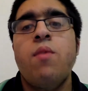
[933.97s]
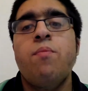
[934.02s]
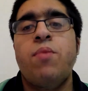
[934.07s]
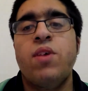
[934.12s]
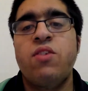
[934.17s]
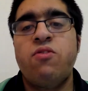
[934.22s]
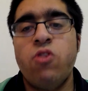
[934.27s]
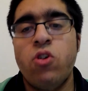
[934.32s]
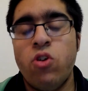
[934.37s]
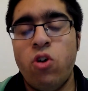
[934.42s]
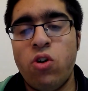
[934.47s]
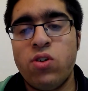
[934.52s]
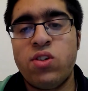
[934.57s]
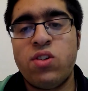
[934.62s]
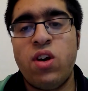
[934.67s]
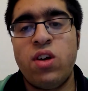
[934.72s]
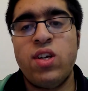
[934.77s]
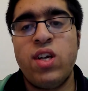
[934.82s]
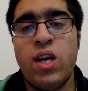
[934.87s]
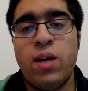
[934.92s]
But if you're not
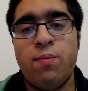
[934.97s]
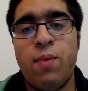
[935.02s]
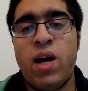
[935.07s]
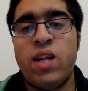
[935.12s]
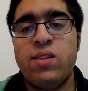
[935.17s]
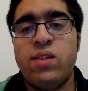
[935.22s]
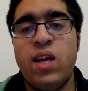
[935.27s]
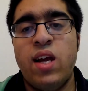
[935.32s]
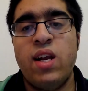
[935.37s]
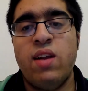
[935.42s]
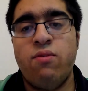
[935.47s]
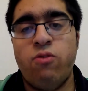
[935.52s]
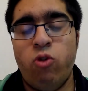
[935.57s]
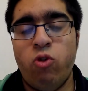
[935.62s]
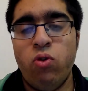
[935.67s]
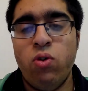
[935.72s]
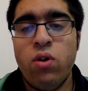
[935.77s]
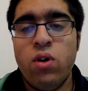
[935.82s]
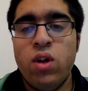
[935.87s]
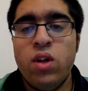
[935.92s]
studying maths
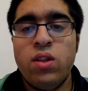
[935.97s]
A-level,